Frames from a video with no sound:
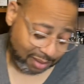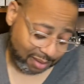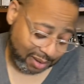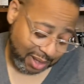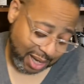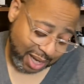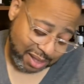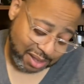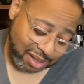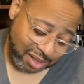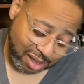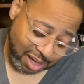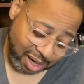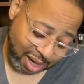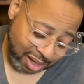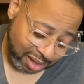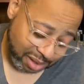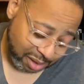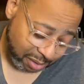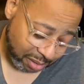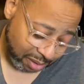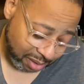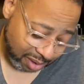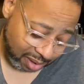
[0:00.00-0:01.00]
that's
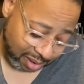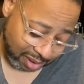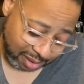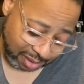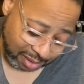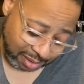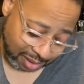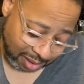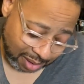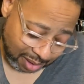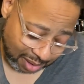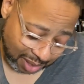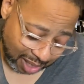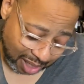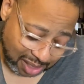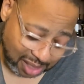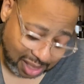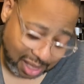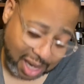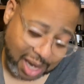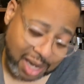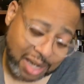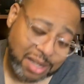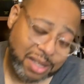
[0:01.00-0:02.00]
nice. That's
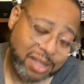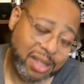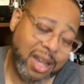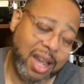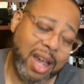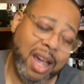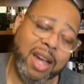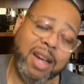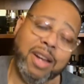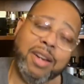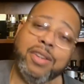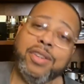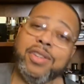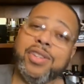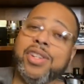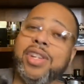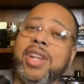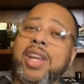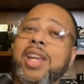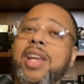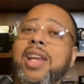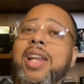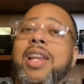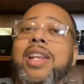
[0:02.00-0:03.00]
nice. I
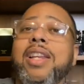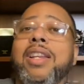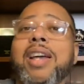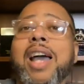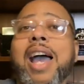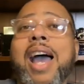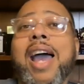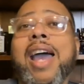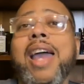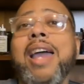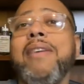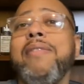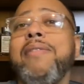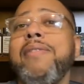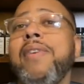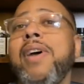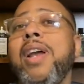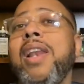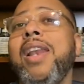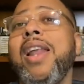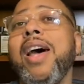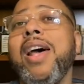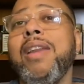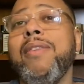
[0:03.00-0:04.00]
understand. Look, I have
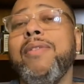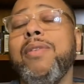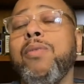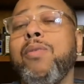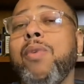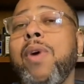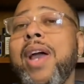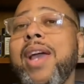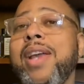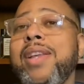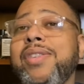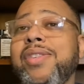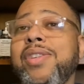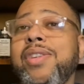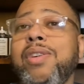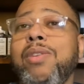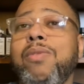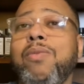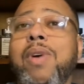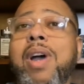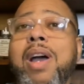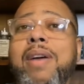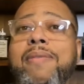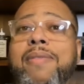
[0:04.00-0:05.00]
a lot of the YSL
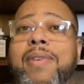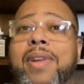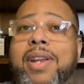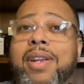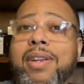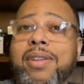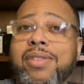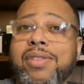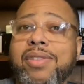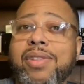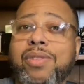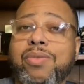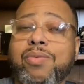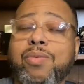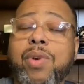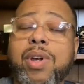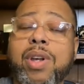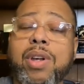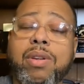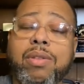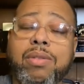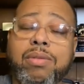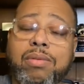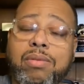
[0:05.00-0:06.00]
Y flankers as
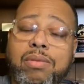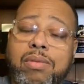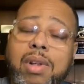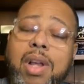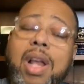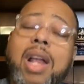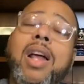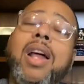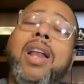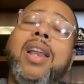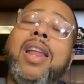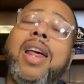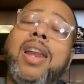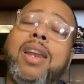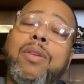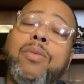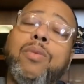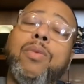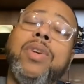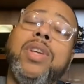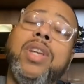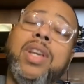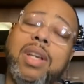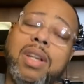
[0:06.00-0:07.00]
well. A lot of
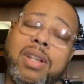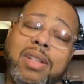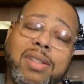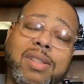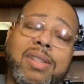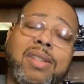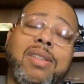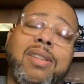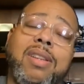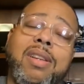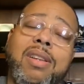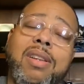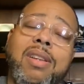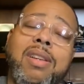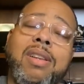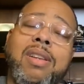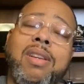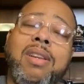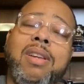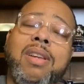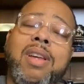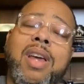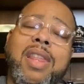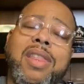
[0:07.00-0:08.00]
the, yes.
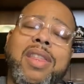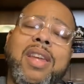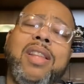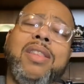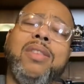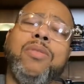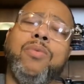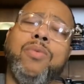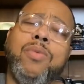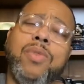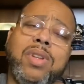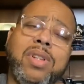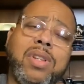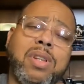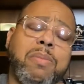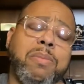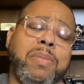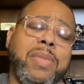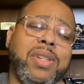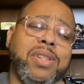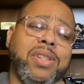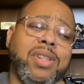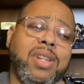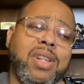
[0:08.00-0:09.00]
I think the ones I'm
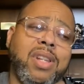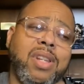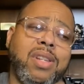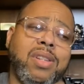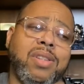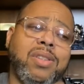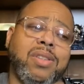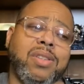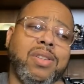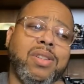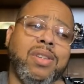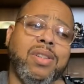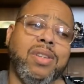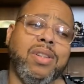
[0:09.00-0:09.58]
missing is,